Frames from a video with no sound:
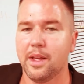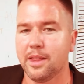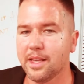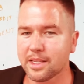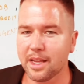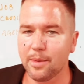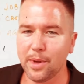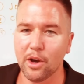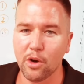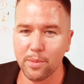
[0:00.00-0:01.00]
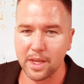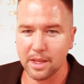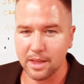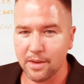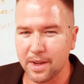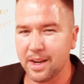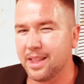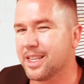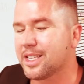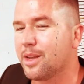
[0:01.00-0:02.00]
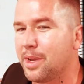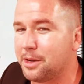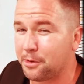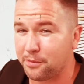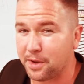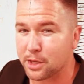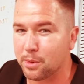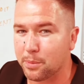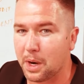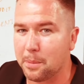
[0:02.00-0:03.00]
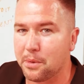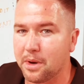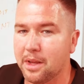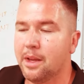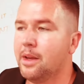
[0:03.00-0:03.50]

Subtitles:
this can be a home that you live in, this can be an investment property,